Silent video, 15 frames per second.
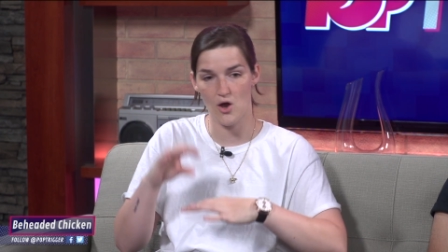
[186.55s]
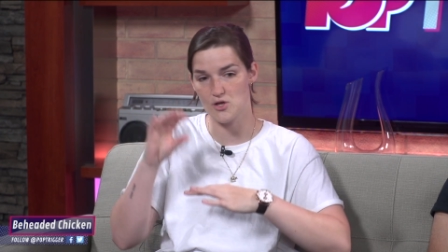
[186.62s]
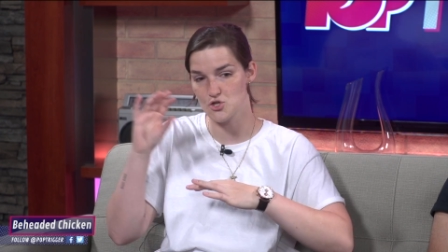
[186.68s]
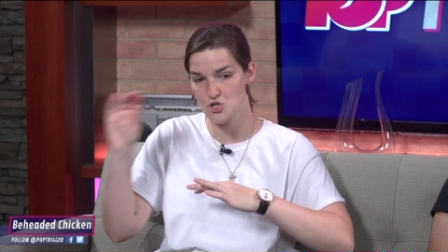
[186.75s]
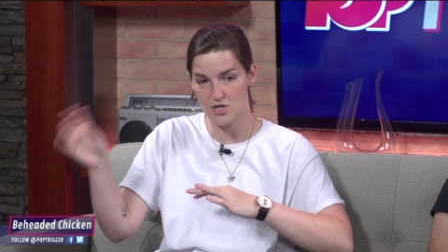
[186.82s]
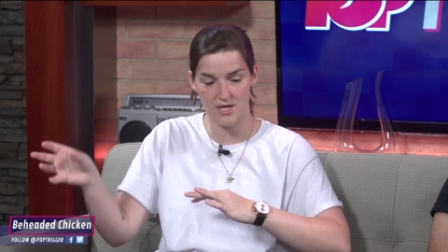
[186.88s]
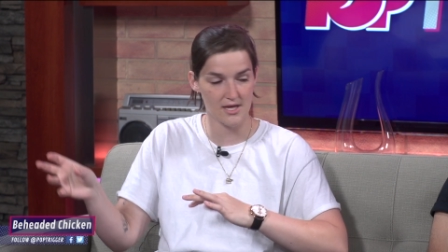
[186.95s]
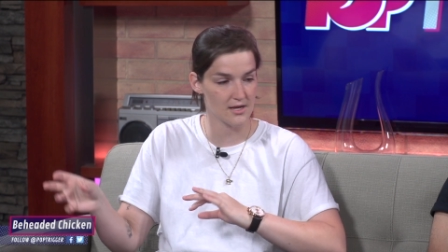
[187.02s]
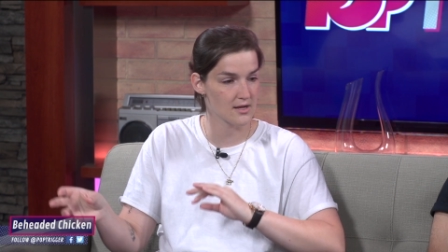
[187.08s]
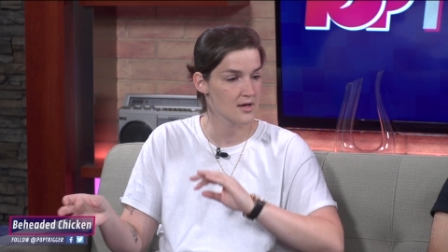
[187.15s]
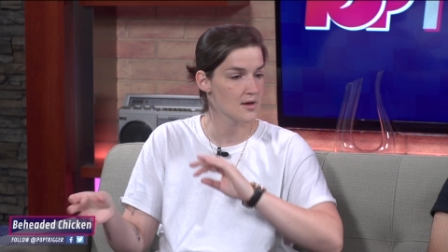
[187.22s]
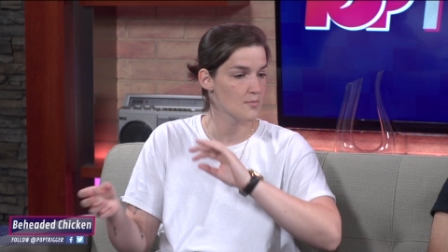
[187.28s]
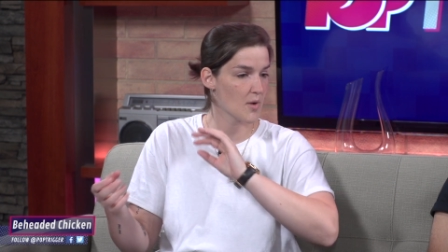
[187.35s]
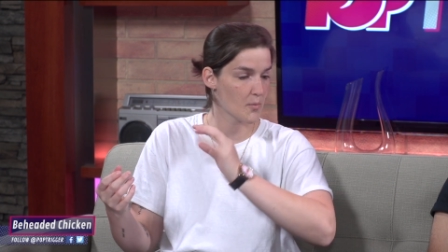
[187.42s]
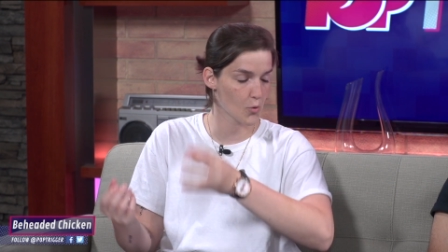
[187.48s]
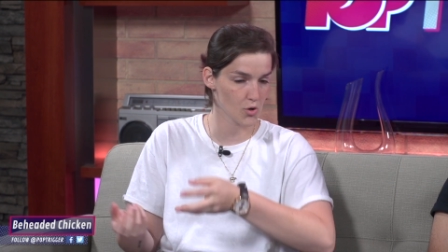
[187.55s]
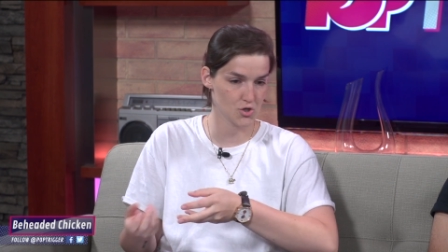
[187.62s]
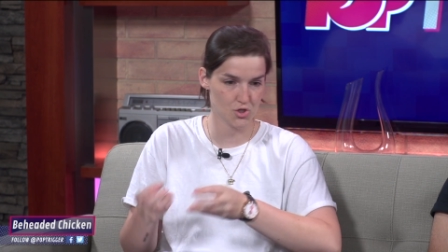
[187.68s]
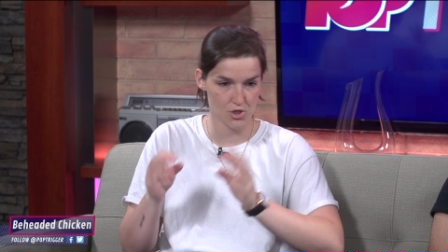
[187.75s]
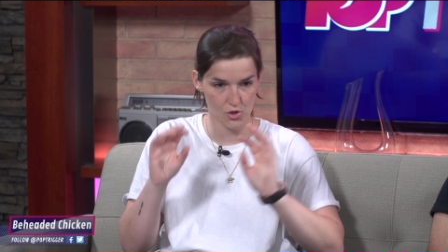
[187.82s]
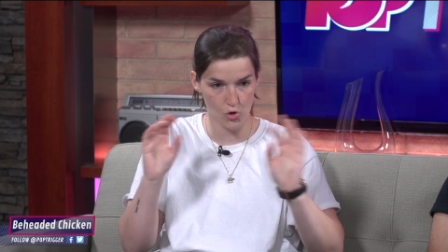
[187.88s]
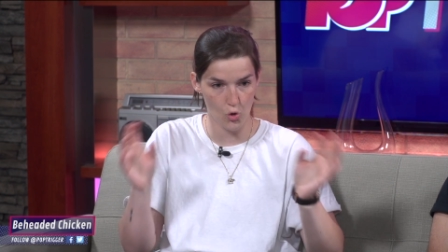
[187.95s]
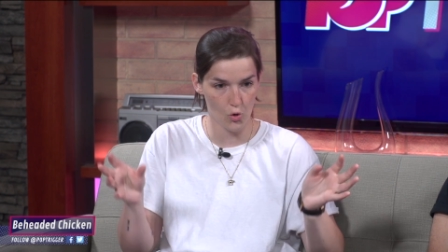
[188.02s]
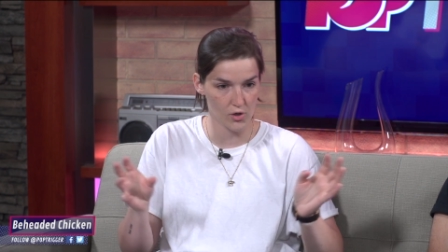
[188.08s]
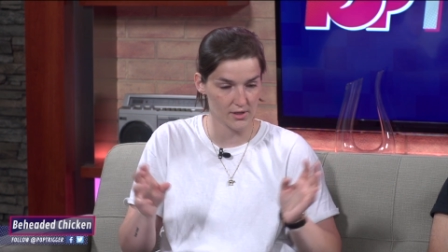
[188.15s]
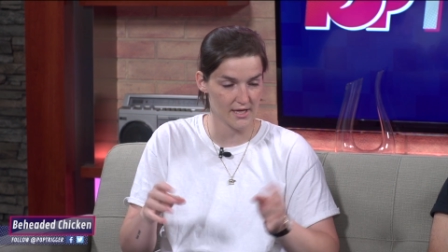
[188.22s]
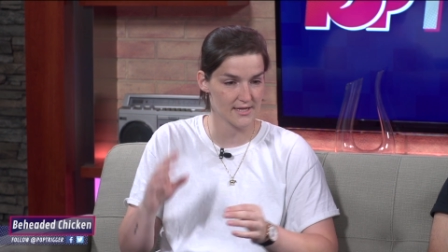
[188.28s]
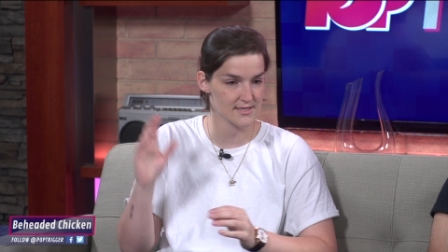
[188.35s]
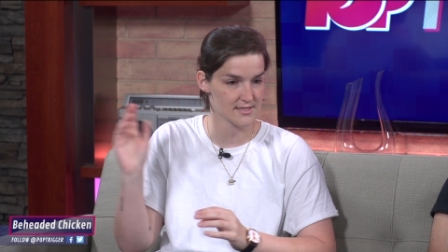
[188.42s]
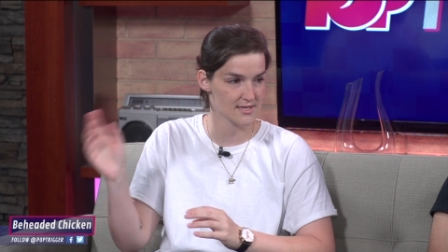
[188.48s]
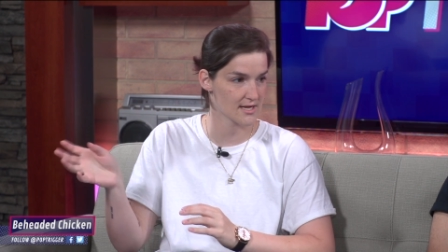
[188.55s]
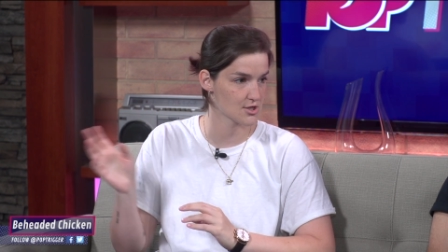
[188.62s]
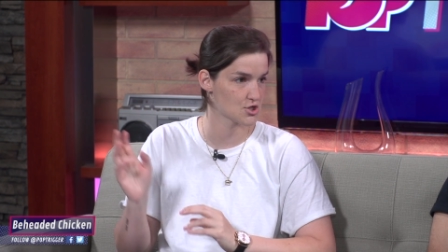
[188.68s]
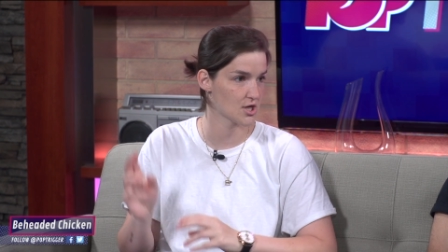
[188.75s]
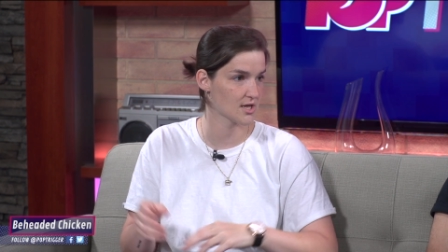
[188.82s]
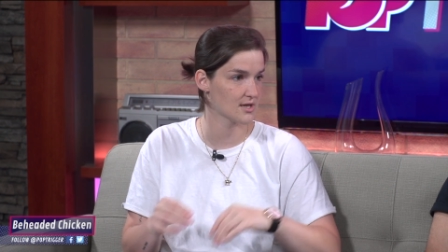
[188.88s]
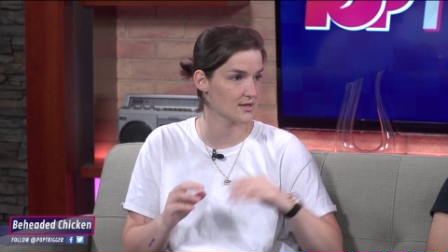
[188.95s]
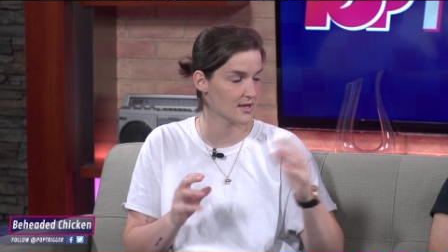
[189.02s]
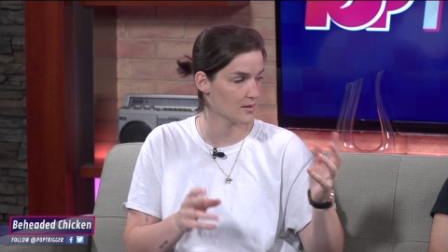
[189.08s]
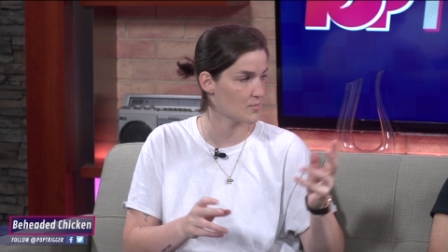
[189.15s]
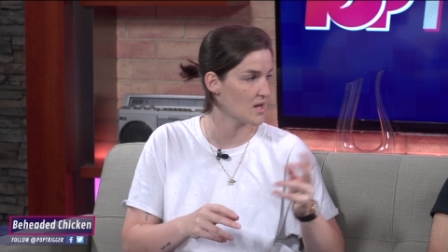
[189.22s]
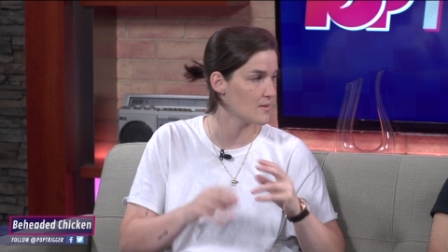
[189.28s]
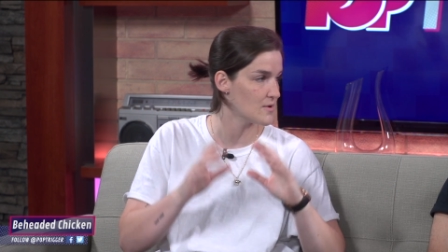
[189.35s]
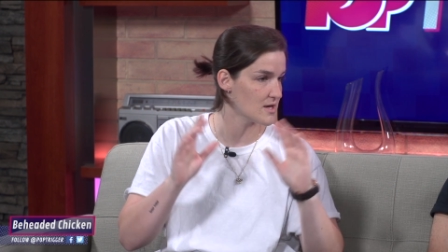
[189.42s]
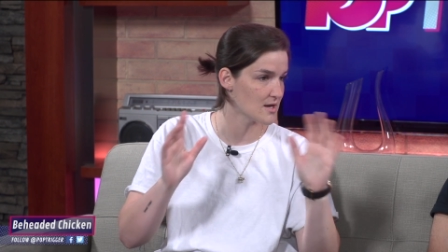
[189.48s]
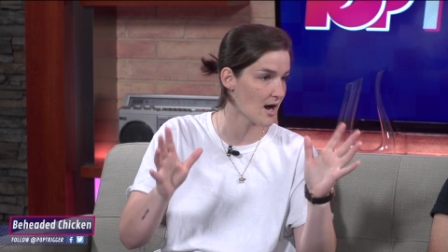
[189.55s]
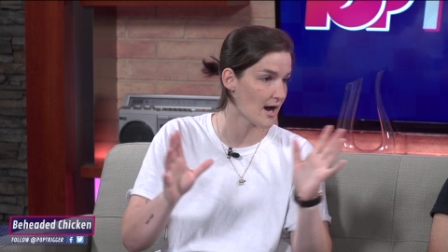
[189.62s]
A chicken abortion correlates dead chicken, dead baby.